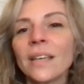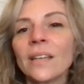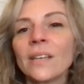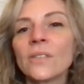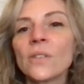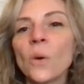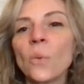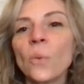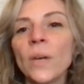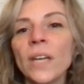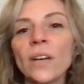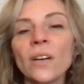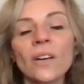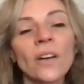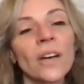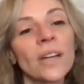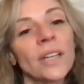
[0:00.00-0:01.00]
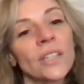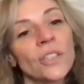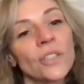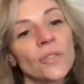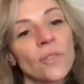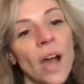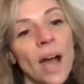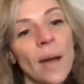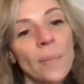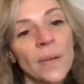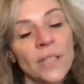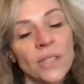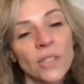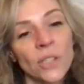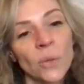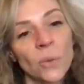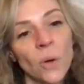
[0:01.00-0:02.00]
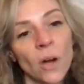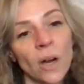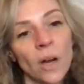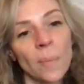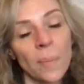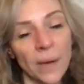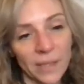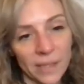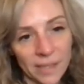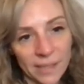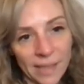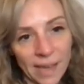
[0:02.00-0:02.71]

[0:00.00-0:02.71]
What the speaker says: So we are going to drop into our abundance